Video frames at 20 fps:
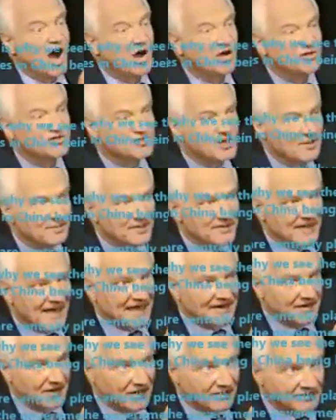On top of
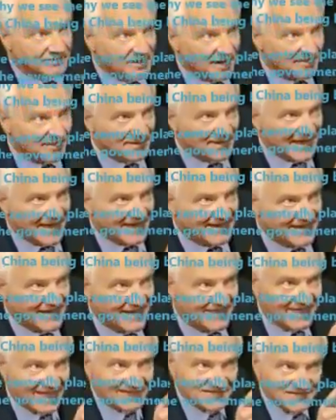that,
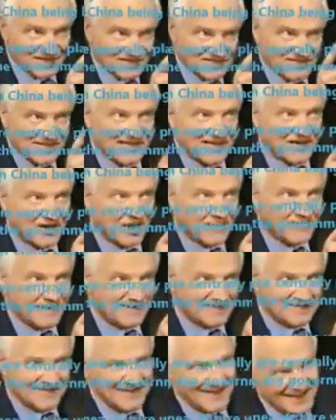that's just
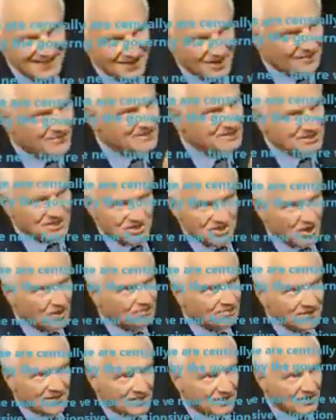economics. And economics should
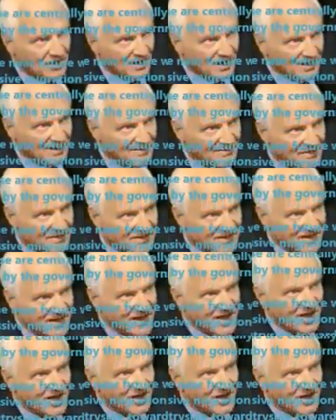not be the whole argument.